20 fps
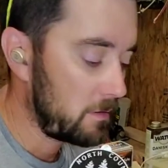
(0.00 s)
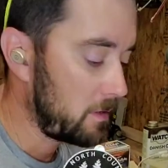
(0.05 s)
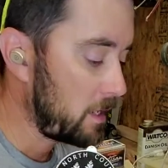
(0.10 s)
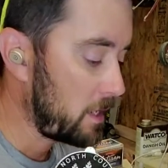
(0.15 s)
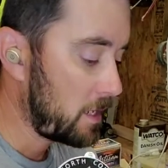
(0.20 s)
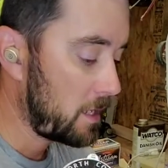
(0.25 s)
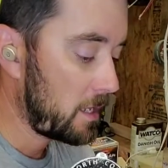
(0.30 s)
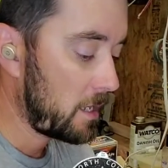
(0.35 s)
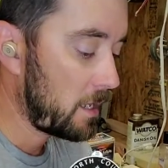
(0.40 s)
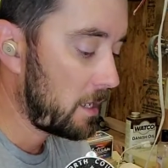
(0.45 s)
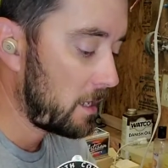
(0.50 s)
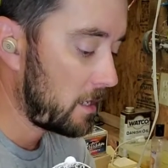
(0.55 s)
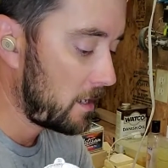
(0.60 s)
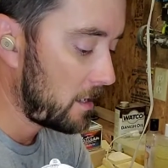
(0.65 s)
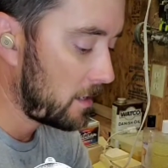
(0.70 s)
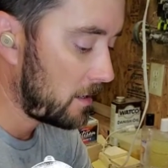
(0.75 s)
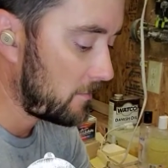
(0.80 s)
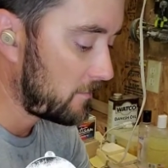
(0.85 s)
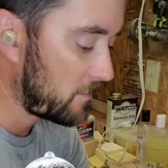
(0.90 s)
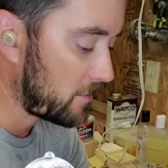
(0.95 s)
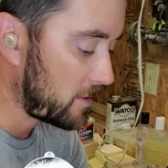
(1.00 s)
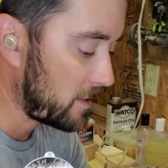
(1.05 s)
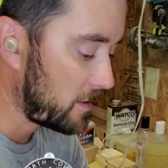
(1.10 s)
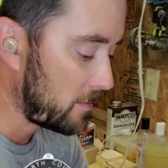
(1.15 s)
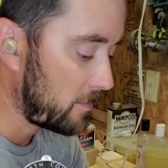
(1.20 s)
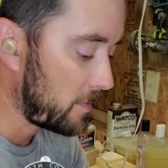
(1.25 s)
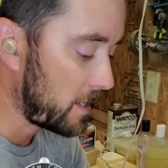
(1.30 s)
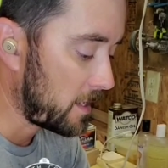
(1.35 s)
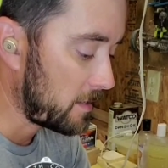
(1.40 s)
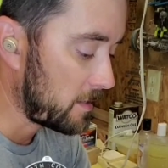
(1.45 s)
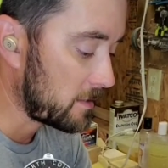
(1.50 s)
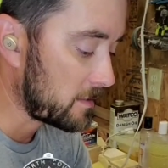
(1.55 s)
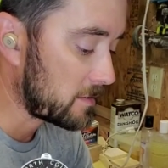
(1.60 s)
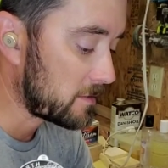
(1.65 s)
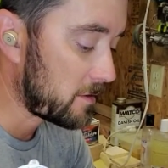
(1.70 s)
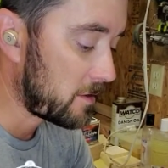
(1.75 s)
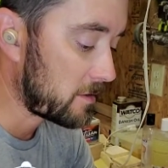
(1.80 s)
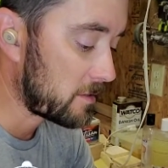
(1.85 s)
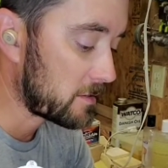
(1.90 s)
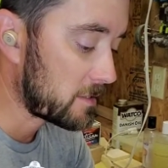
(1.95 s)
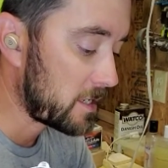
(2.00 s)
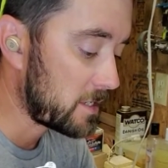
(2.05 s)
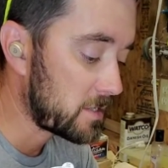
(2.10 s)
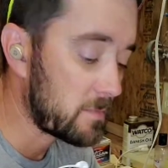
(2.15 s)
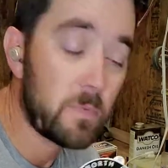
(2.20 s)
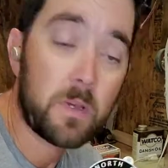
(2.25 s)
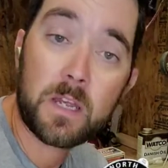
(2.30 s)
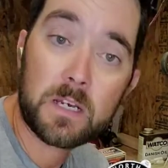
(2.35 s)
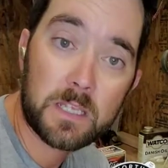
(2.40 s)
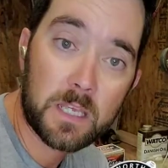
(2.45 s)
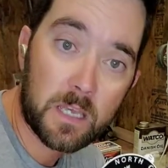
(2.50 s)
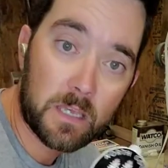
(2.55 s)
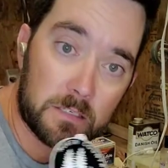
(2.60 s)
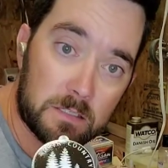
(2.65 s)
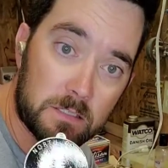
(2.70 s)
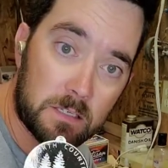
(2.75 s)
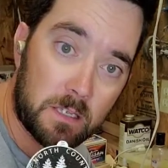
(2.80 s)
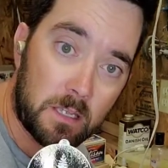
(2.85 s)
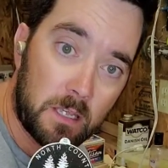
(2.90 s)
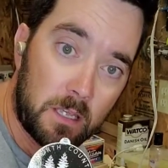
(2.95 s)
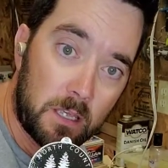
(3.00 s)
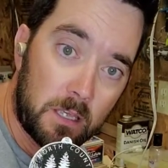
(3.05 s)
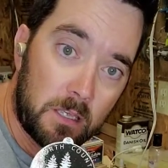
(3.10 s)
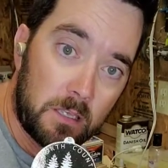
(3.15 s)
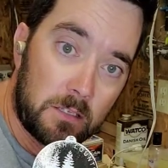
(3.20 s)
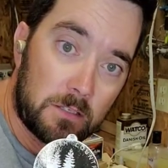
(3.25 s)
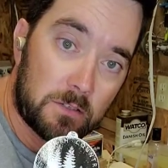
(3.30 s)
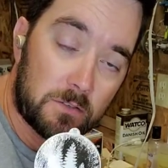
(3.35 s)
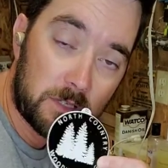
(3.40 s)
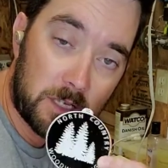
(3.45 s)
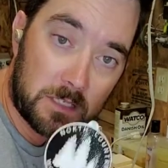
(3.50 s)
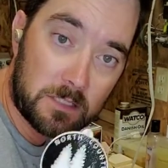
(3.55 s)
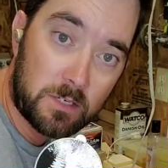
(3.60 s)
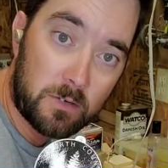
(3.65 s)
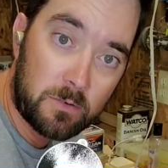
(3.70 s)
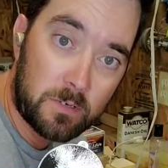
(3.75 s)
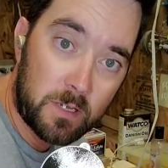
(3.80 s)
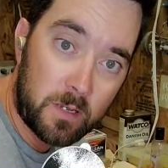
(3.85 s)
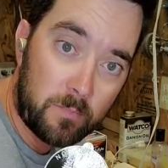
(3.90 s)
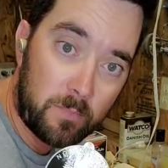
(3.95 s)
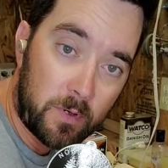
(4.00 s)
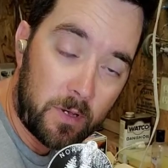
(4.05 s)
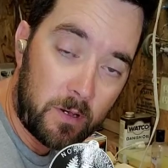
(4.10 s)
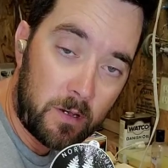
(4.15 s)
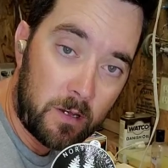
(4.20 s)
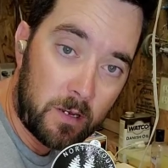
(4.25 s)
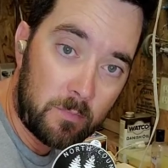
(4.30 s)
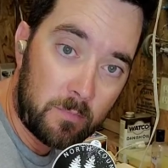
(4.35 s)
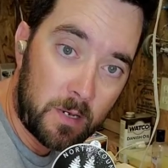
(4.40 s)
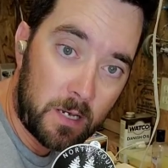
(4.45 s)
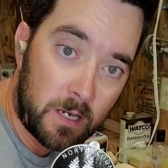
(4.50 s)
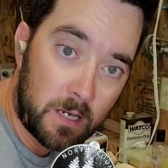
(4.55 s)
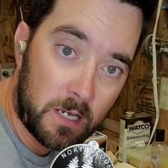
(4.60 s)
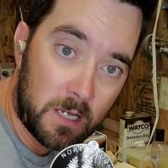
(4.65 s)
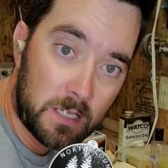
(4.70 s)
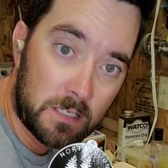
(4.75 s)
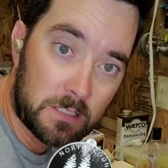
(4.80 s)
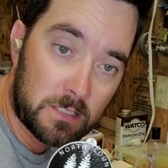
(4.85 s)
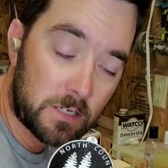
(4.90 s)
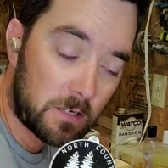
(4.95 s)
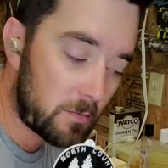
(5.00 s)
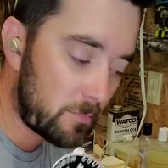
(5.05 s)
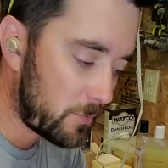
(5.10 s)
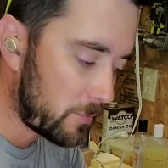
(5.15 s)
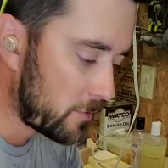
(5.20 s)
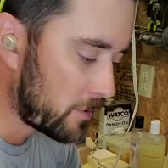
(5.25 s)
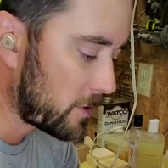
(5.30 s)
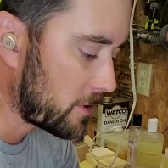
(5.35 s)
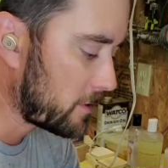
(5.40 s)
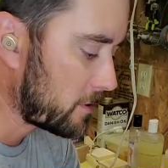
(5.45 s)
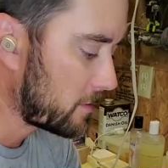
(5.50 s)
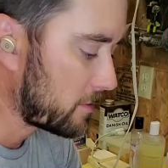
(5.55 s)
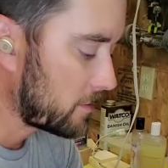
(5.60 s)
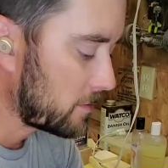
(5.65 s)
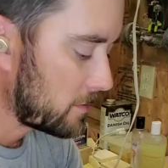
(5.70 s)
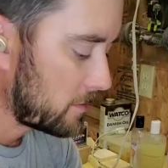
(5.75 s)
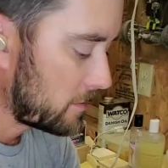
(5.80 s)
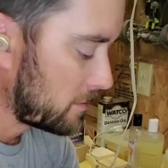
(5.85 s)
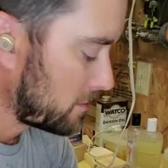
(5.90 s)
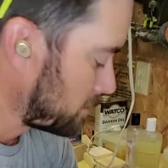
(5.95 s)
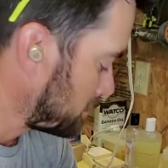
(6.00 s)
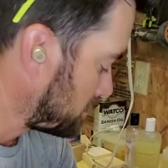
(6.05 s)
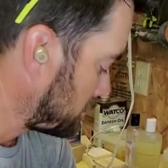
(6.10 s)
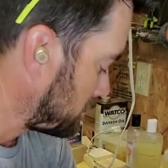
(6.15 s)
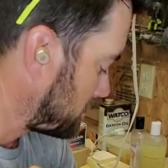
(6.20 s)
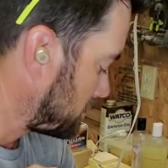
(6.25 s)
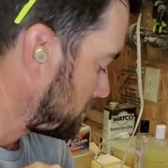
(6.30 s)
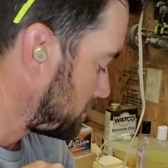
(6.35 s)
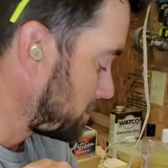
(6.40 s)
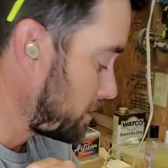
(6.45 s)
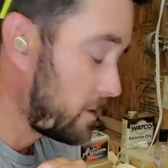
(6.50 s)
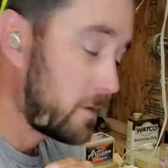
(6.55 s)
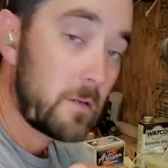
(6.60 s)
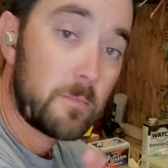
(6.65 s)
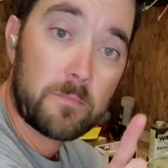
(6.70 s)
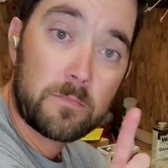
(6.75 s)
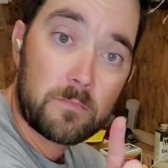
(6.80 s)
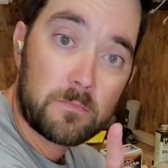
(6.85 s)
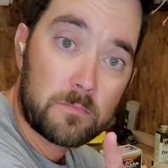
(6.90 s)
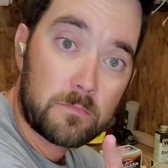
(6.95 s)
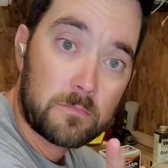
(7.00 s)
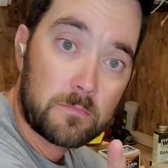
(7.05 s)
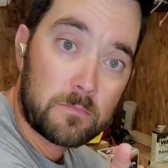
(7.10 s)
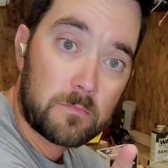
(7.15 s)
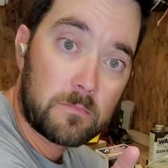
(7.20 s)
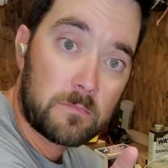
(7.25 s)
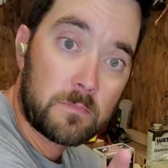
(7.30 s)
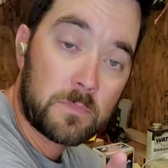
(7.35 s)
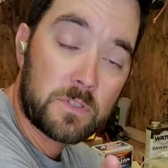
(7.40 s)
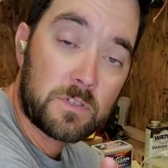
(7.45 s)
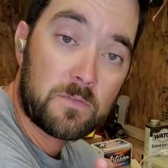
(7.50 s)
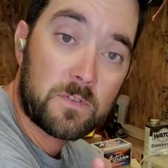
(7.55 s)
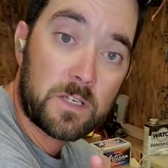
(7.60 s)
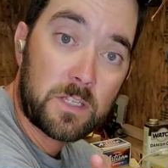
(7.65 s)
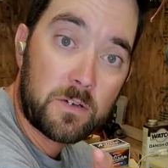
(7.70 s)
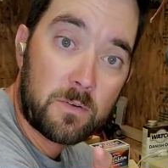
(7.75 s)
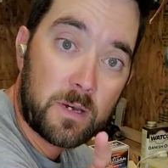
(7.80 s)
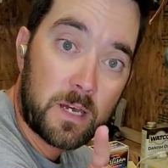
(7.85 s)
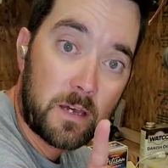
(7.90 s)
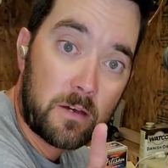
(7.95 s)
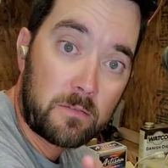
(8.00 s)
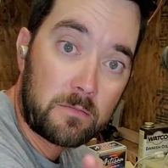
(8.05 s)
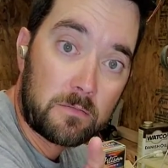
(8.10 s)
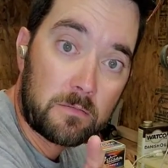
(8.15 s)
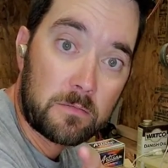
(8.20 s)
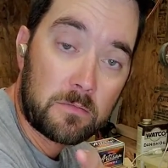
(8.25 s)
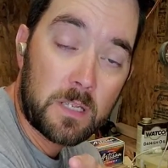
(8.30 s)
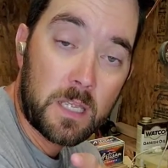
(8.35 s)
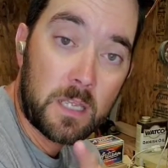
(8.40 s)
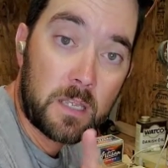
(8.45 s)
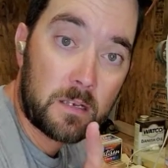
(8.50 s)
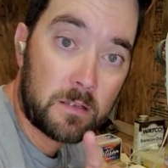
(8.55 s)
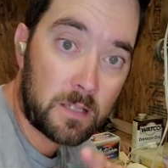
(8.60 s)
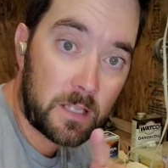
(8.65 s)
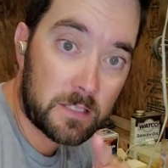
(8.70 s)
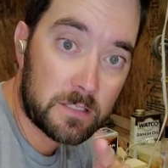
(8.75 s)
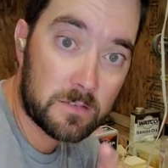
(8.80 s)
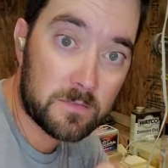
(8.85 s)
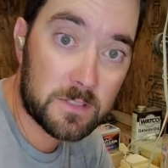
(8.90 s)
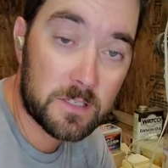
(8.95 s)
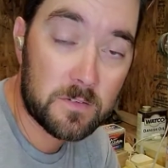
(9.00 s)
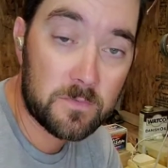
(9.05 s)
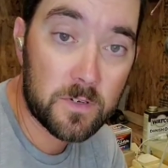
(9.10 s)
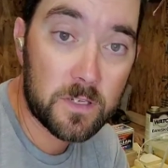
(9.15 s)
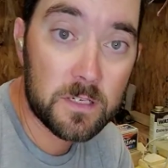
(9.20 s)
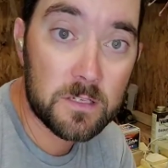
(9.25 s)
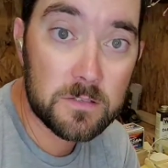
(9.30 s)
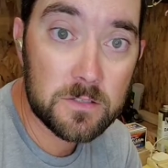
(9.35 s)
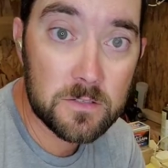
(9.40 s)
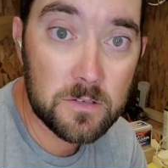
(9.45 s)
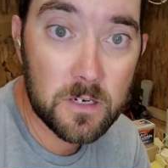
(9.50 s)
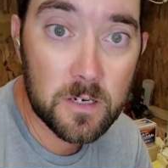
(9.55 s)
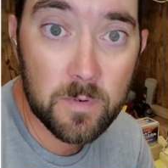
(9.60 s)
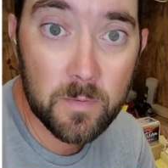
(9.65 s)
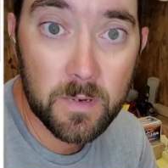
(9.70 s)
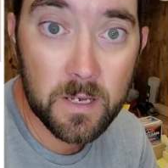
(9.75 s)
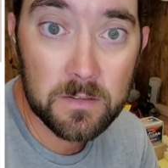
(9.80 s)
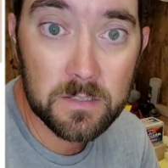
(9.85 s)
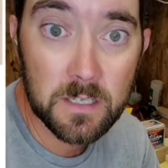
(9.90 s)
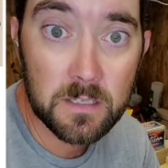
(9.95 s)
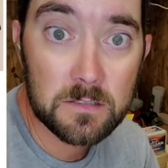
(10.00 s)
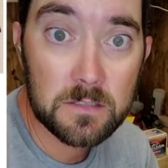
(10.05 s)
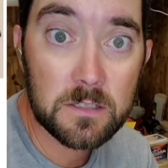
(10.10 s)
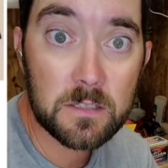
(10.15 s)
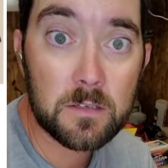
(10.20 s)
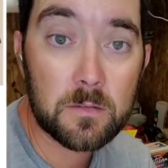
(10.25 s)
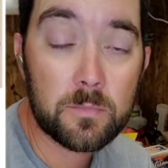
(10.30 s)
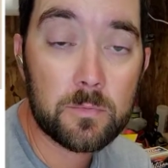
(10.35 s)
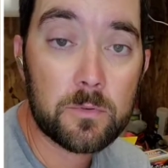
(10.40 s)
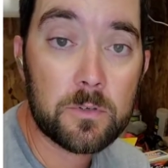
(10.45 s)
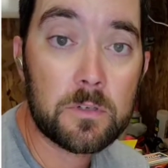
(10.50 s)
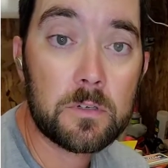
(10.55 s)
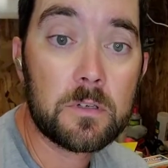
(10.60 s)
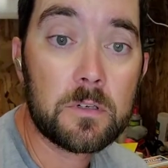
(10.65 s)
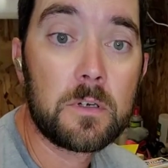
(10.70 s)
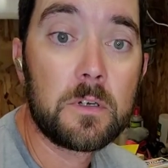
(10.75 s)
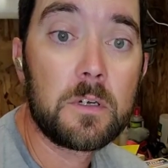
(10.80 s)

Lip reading: and for him and the Sawdust Nation Podcast. So that's going up on my sticker board. There's a video out and lots of stuff on Instagram about that sticker board,